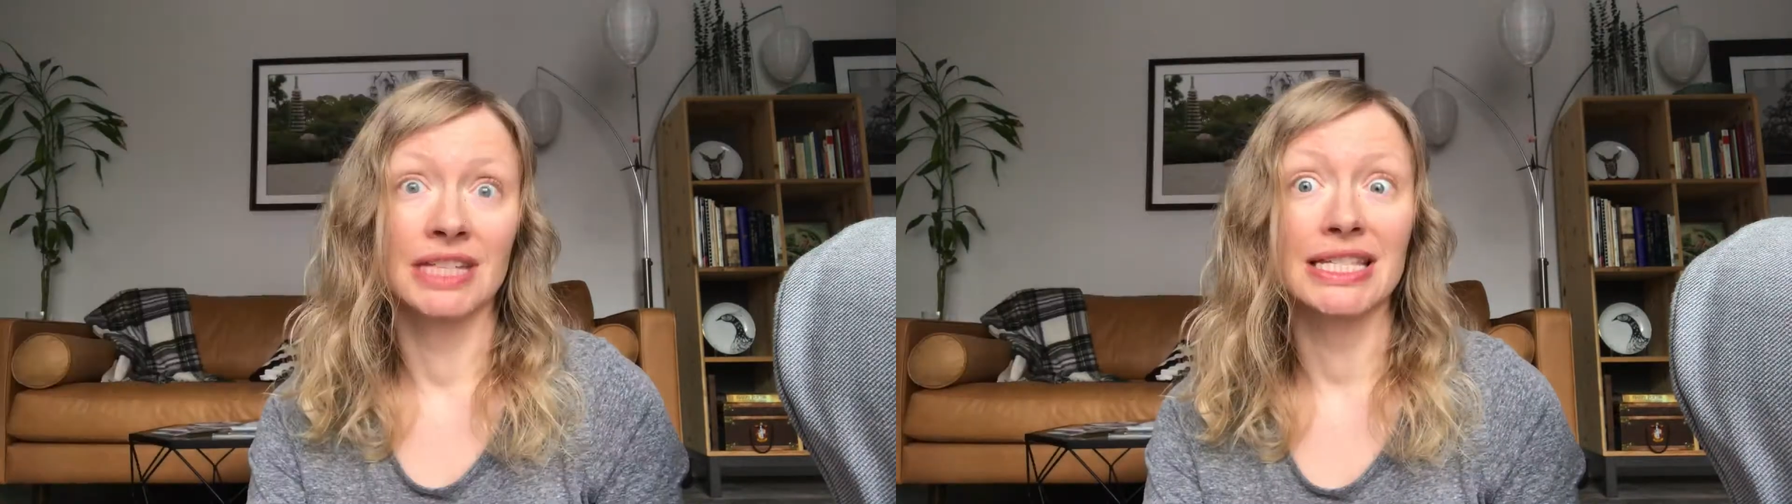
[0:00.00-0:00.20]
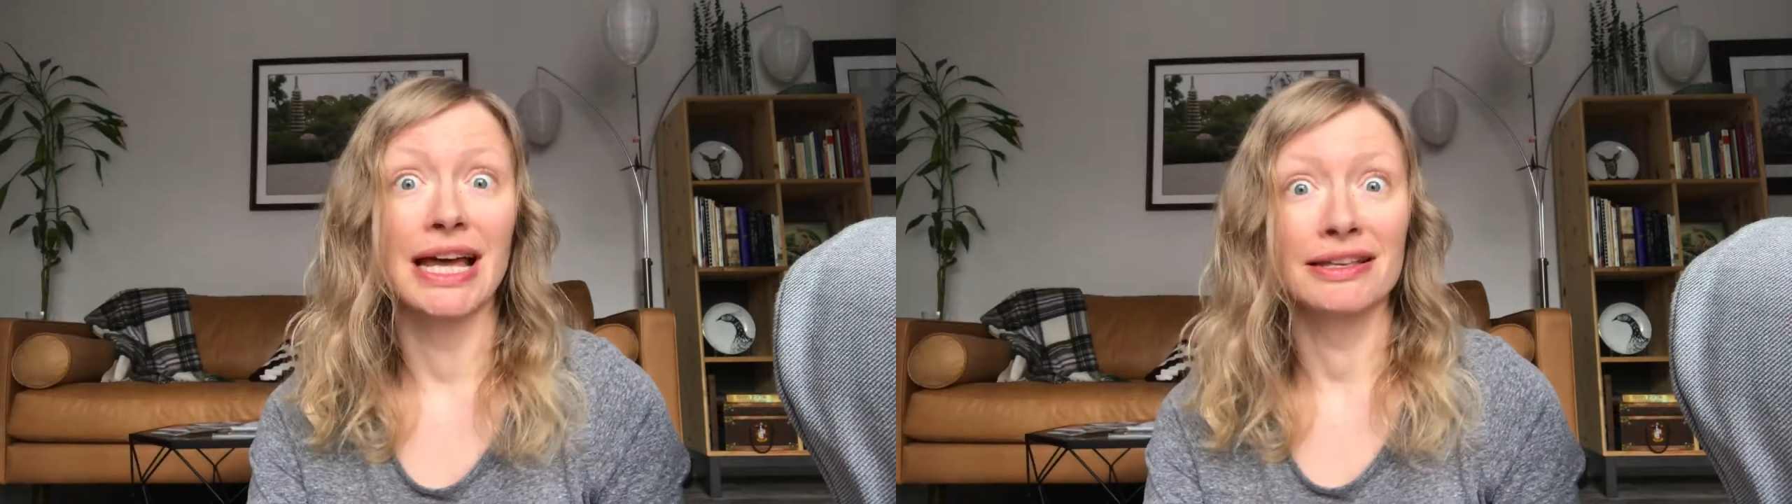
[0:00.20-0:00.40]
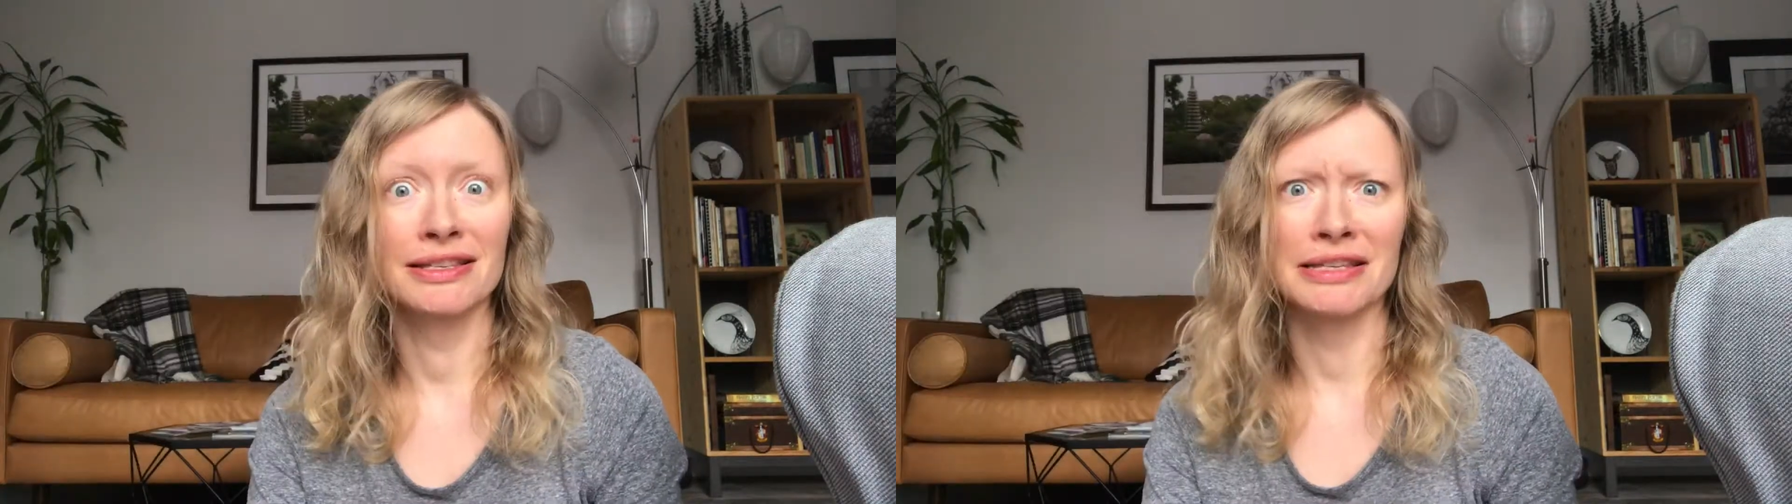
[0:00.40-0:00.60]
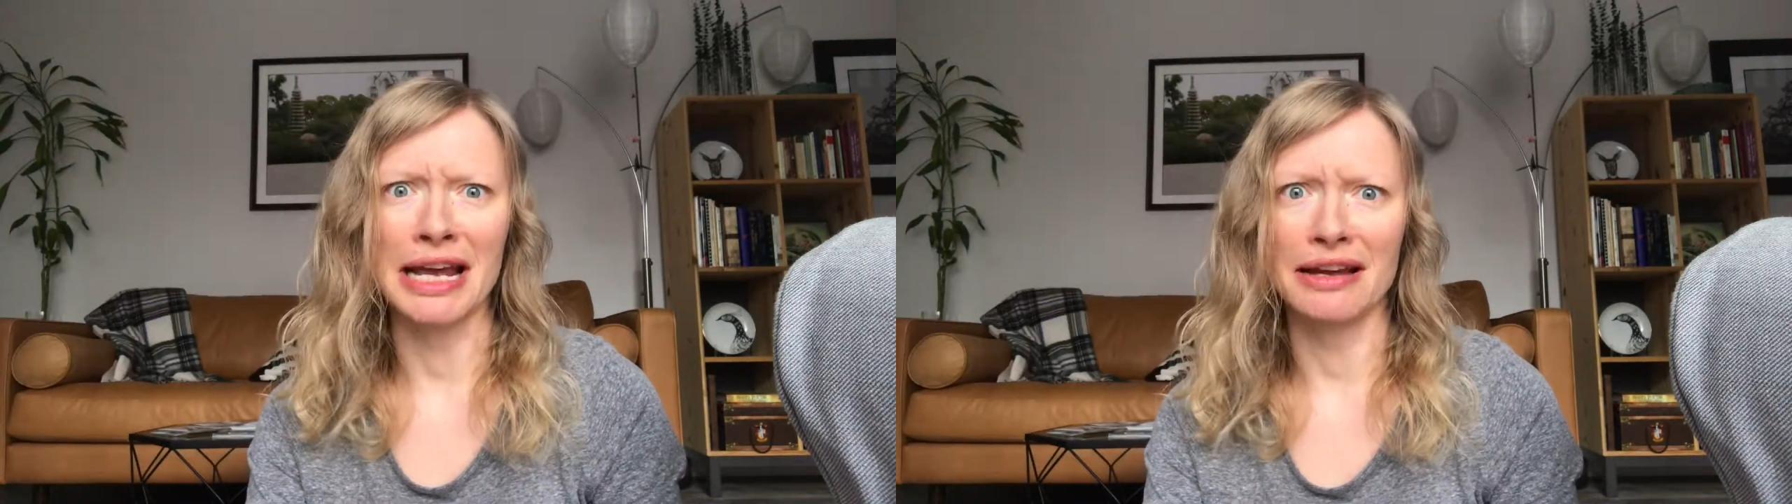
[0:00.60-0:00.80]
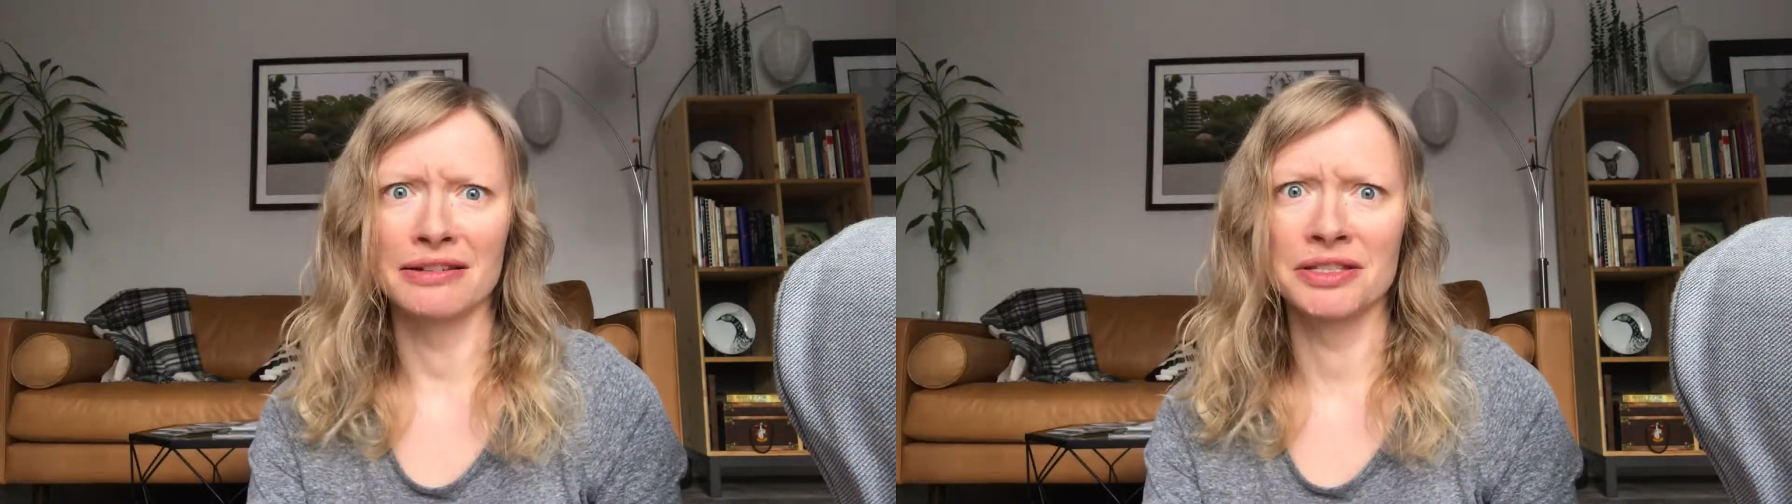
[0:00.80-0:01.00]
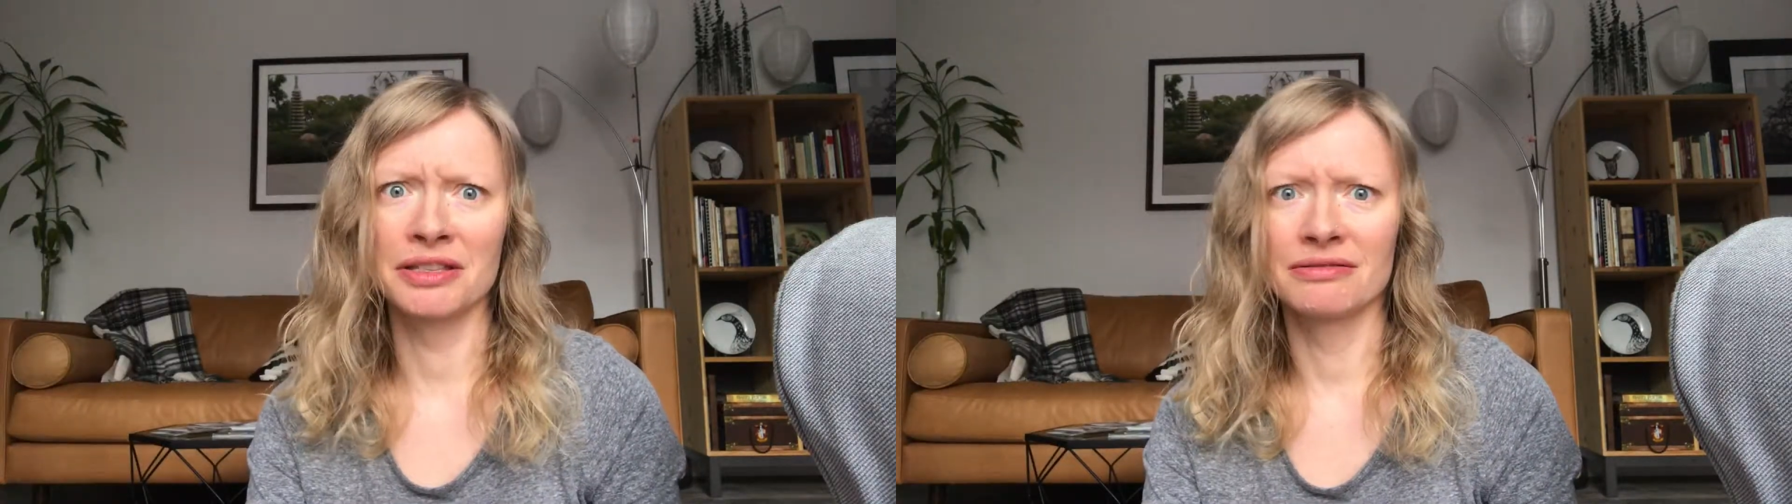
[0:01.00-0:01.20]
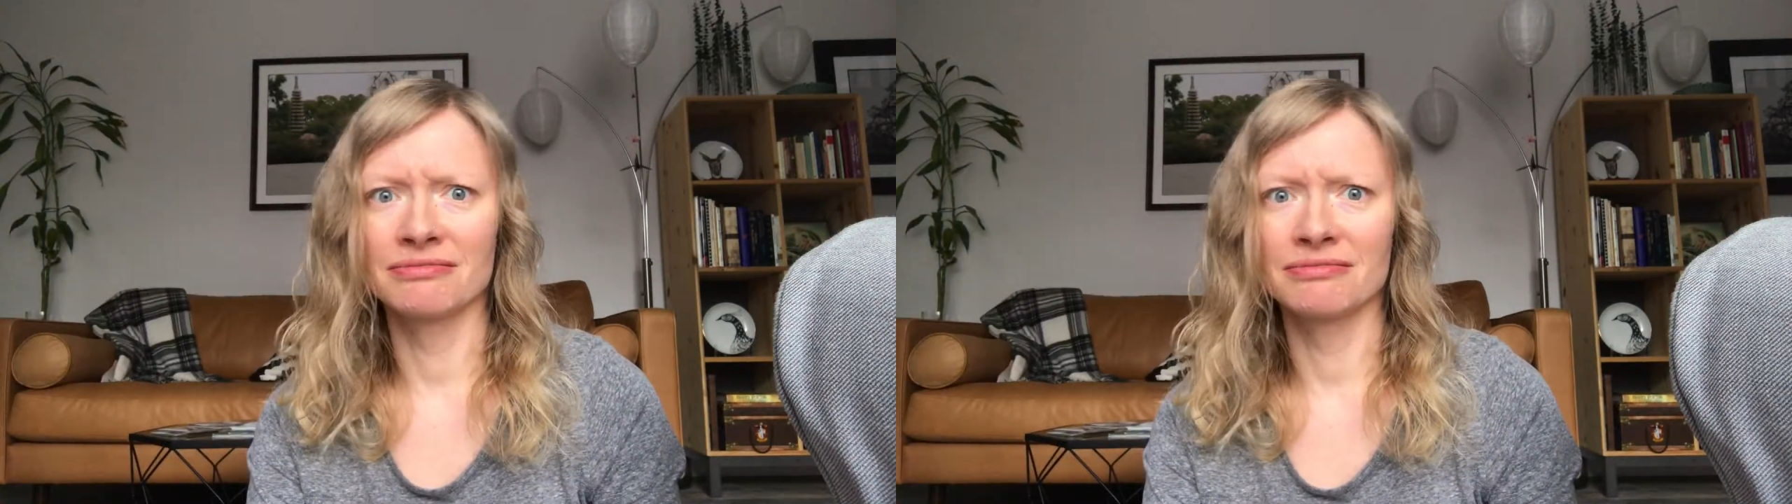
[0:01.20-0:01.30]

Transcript: Yes, snacks.